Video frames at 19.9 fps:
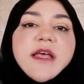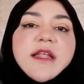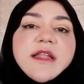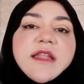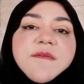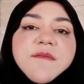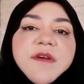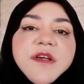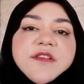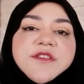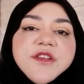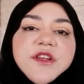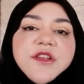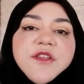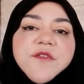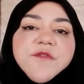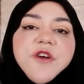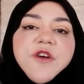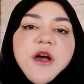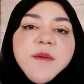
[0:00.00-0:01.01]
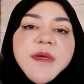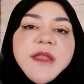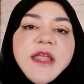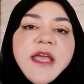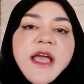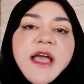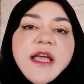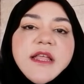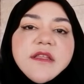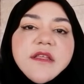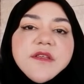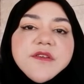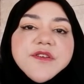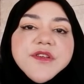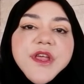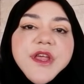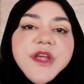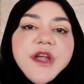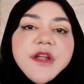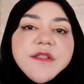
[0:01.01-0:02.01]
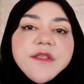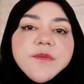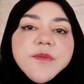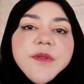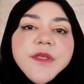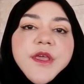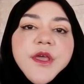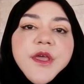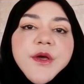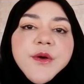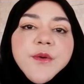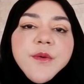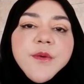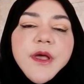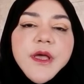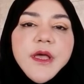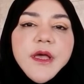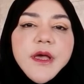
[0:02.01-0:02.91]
Leave a constructive comment and share this video.